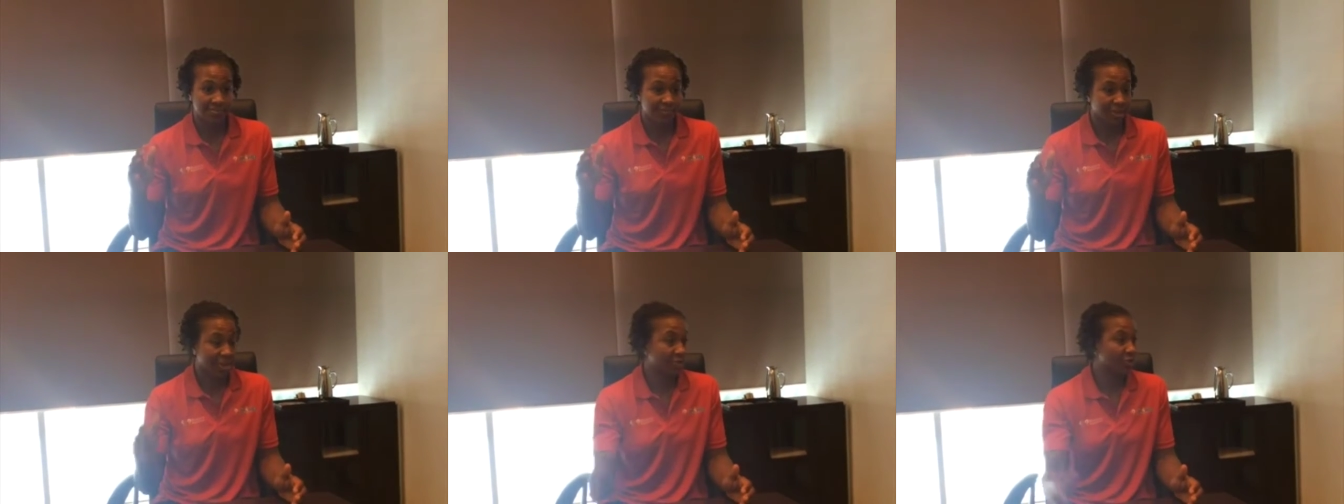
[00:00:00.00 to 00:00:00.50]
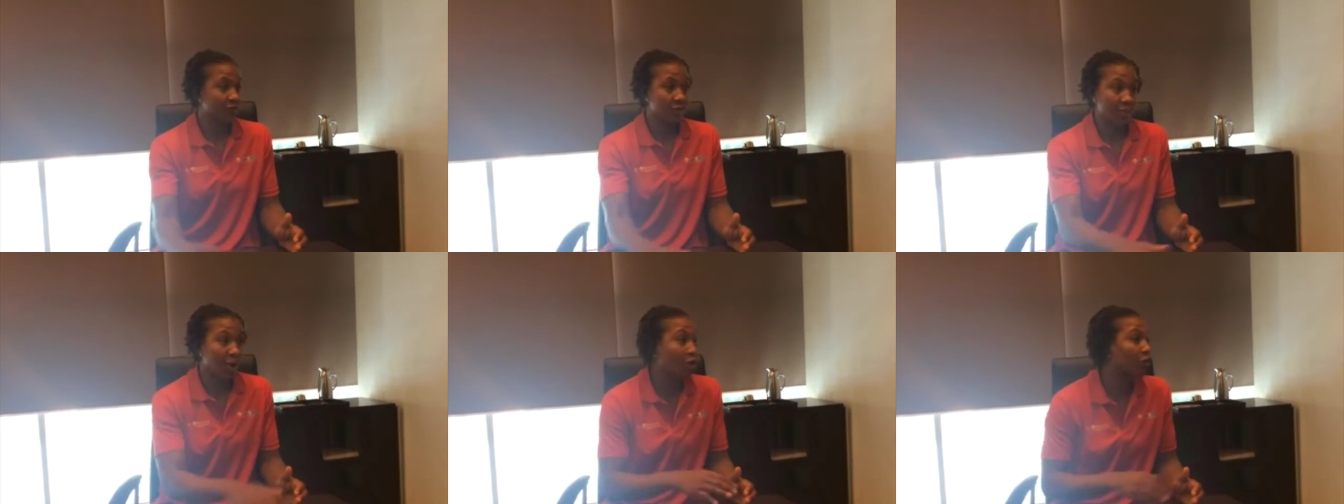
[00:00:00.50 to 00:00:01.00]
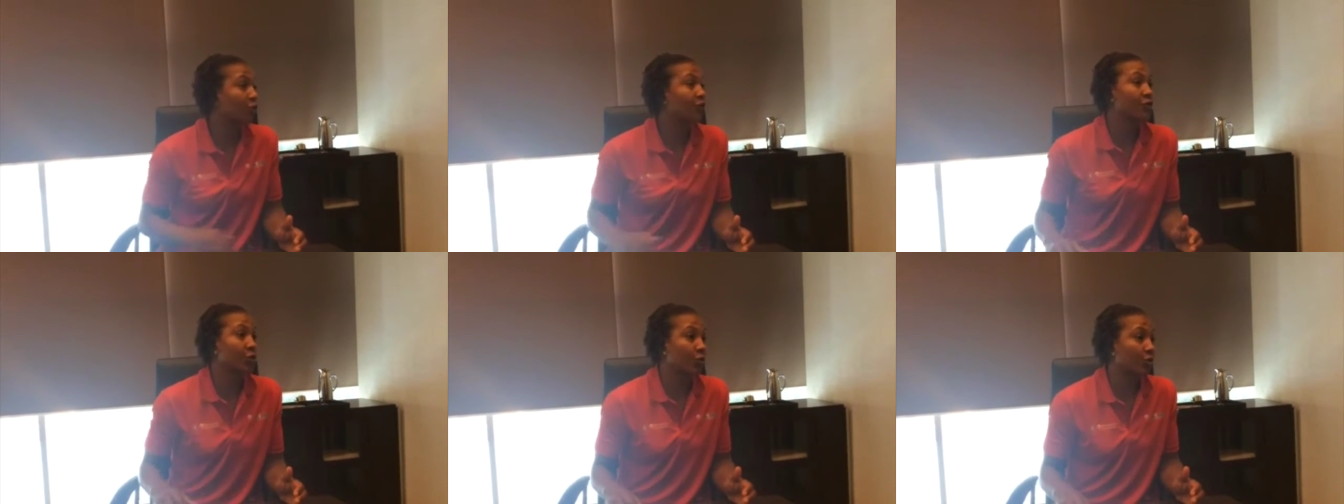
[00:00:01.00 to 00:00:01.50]
players from all
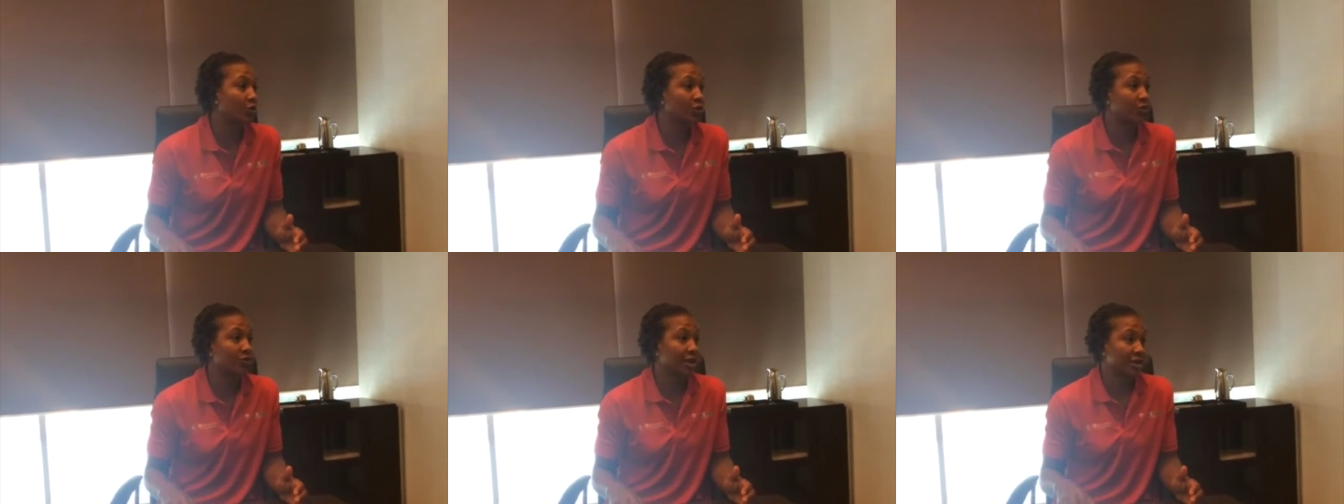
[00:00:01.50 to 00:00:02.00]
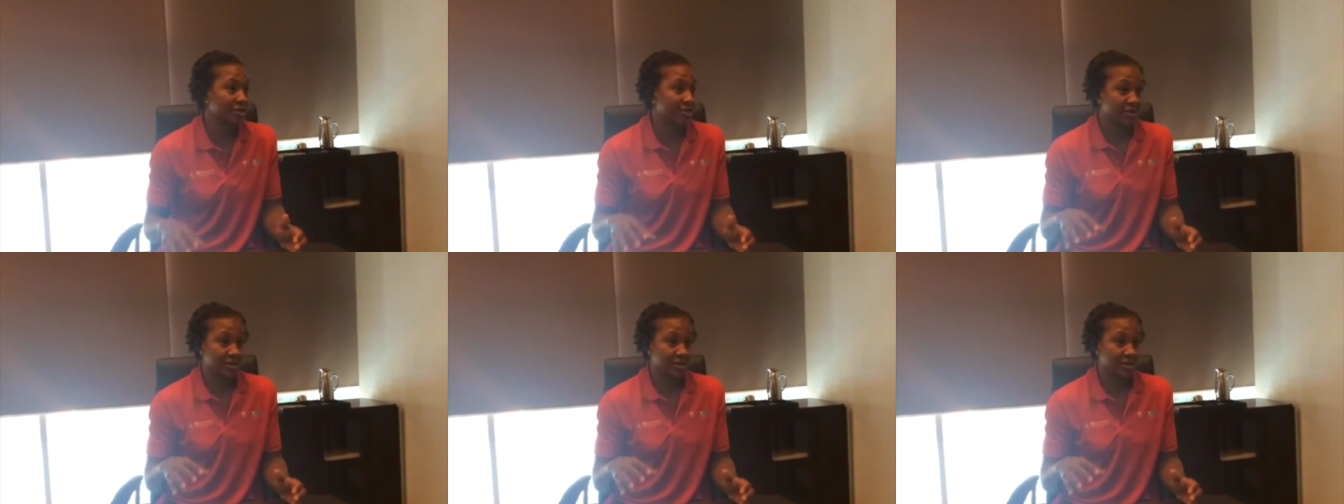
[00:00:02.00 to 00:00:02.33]
over the world that